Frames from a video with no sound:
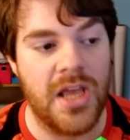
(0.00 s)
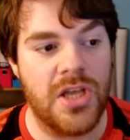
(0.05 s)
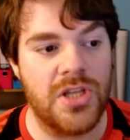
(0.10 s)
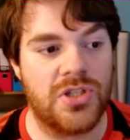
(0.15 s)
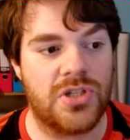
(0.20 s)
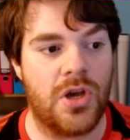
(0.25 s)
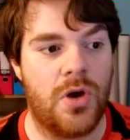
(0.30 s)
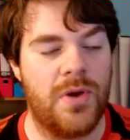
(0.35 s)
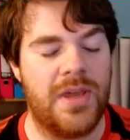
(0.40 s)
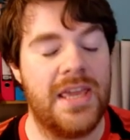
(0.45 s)

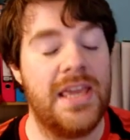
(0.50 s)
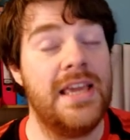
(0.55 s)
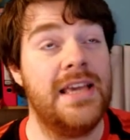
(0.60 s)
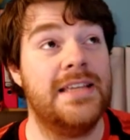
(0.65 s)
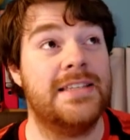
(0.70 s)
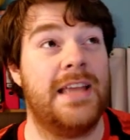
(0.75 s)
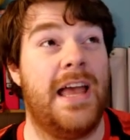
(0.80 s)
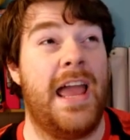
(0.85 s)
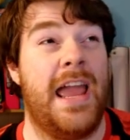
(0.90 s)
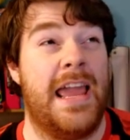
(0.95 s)
So he
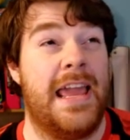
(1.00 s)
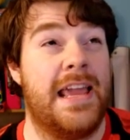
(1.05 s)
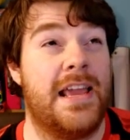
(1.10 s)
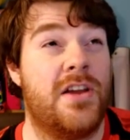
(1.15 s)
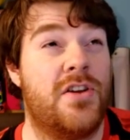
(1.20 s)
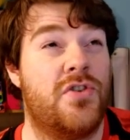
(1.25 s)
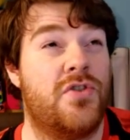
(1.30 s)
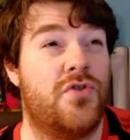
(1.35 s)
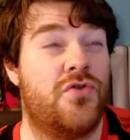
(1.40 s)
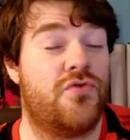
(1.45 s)
is a
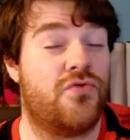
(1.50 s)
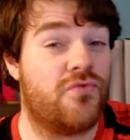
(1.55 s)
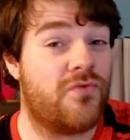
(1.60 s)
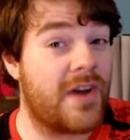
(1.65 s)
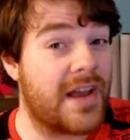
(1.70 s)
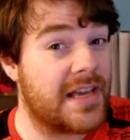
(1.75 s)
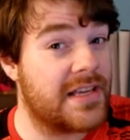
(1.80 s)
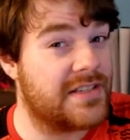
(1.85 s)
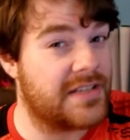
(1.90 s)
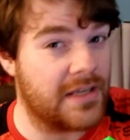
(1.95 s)

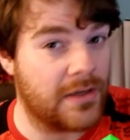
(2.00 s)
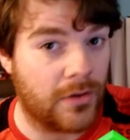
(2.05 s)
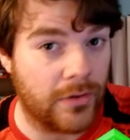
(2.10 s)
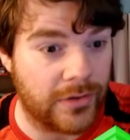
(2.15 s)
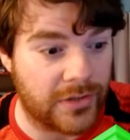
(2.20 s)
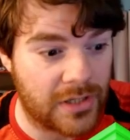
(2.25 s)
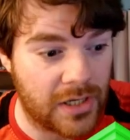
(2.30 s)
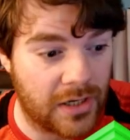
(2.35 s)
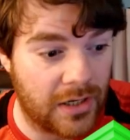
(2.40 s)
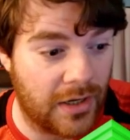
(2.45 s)
crazy
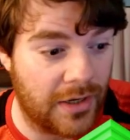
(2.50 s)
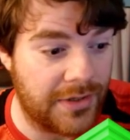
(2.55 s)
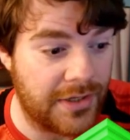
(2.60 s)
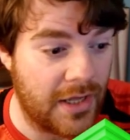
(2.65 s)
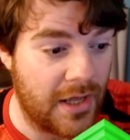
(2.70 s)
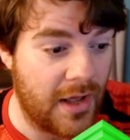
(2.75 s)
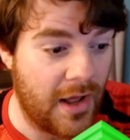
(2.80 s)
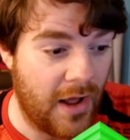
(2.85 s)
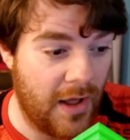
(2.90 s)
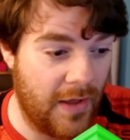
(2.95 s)
good card.
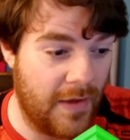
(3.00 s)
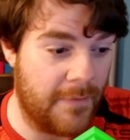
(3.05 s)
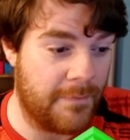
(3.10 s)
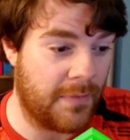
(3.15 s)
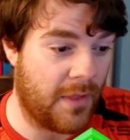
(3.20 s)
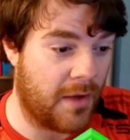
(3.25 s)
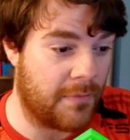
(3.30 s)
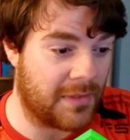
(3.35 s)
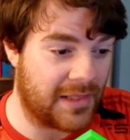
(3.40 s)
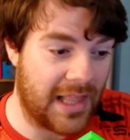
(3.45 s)

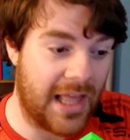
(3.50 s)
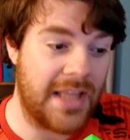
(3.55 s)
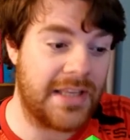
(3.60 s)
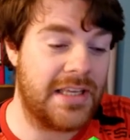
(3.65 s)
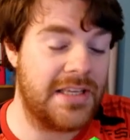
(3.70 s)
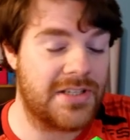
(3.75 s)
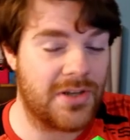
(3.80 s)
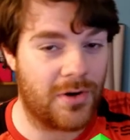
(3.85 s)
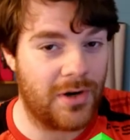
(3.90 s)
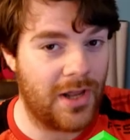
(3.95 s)
I'm glad
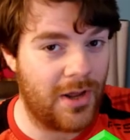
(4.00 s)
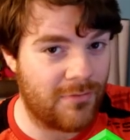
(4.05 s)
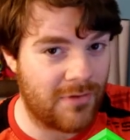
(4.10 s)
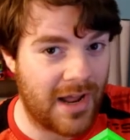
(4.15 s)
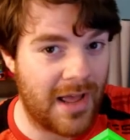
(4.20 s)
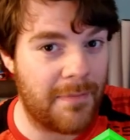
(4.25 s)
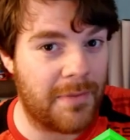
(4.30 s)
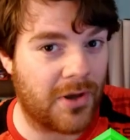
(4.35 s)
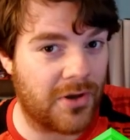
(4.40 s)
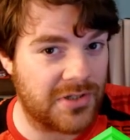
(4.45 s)
he's only a
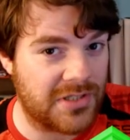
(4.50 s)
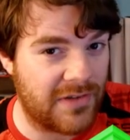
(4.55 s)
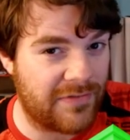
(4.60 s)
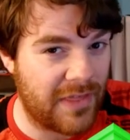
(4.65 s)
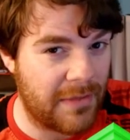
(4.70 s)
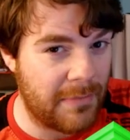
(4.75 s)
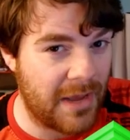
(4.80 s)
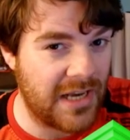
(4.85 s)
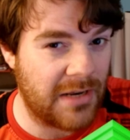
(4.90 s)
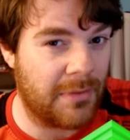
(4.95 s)
rare, because if they
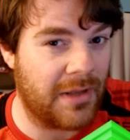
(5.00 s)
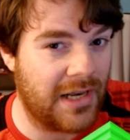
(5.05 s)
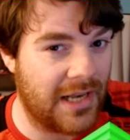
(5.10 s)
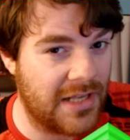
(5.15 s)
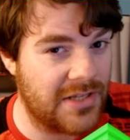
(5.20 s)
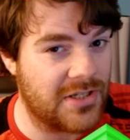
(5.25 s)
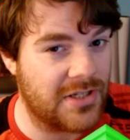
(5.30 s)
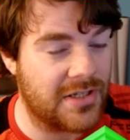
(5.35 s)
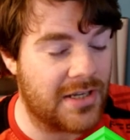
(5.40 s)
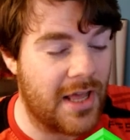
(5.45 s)
made him a
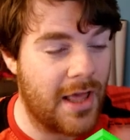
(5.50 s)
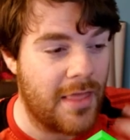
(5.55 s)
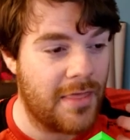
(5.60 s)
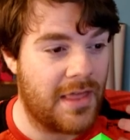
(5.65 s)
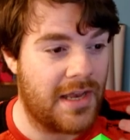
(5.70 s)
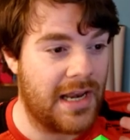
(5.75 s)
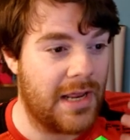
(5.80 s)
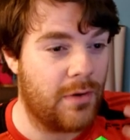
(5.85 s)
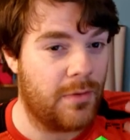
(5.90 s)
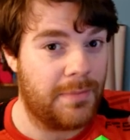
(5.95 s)
legend,
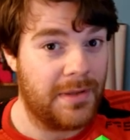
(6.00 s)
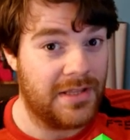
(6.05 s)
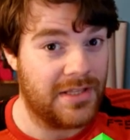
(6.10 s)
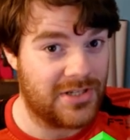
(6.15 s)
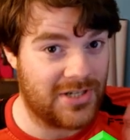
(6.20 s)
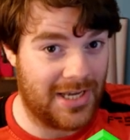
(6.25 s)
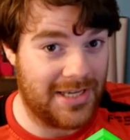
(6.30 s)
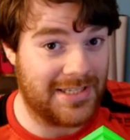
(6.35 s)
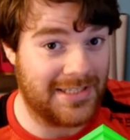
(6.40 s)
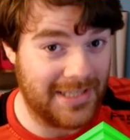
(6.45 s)
then he would be the
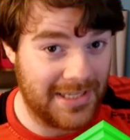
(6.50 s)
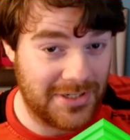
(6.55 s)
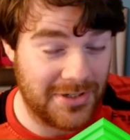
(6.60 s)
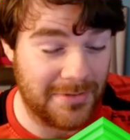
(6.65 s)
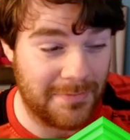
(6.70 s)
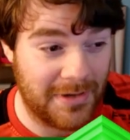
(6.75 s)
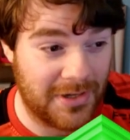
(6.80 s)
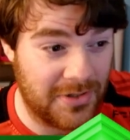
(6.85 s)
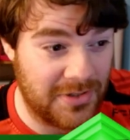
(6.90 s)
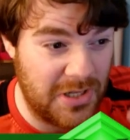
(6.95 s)
Chase Legend,
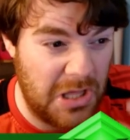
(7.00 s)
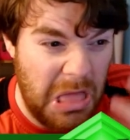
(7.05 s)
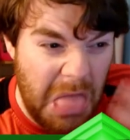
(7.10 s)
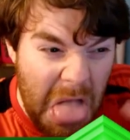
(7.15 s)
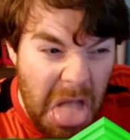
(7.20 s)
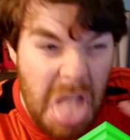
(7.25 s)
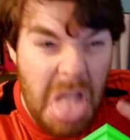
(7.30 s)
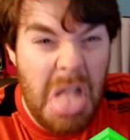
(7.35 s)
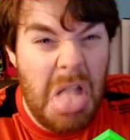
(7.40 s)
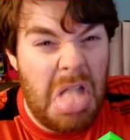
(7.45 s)
because
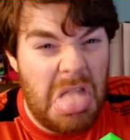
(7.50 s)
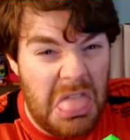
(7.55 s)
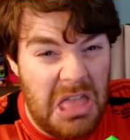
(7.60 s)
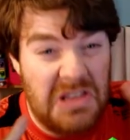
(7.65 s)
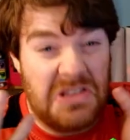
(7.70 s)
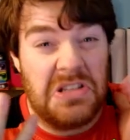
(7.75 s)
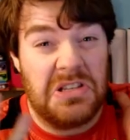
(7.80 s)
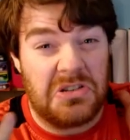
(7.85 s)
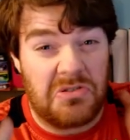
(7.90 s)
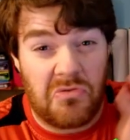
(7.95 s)

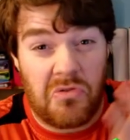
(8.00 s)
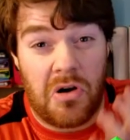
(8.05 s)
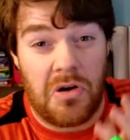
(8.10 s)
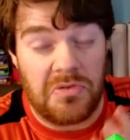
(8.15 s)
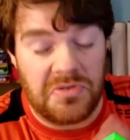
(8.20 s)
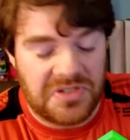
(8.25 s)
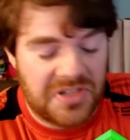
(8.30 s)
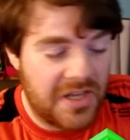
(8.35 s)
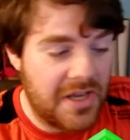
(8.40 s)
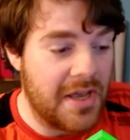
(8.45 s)
this is
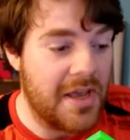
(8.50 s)
gross.